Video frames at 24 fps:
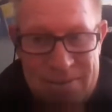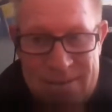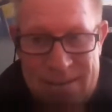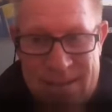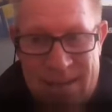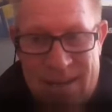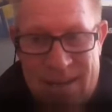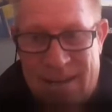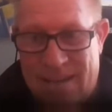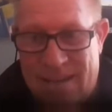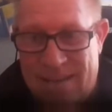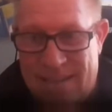They
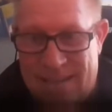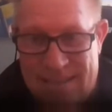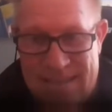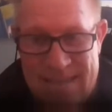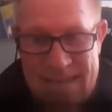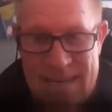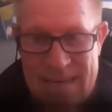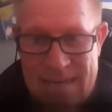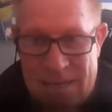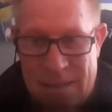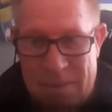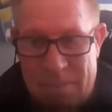like
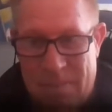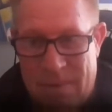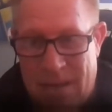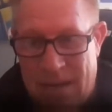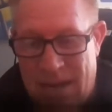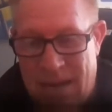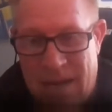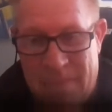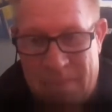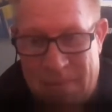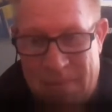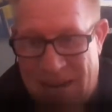seeing them. They
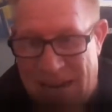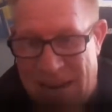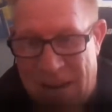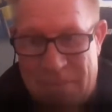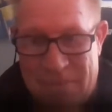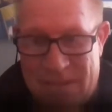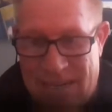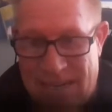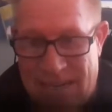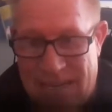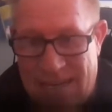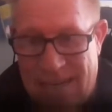like being able
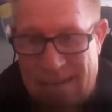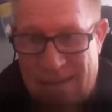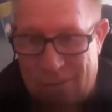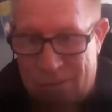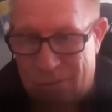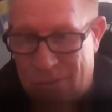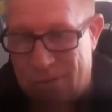to click through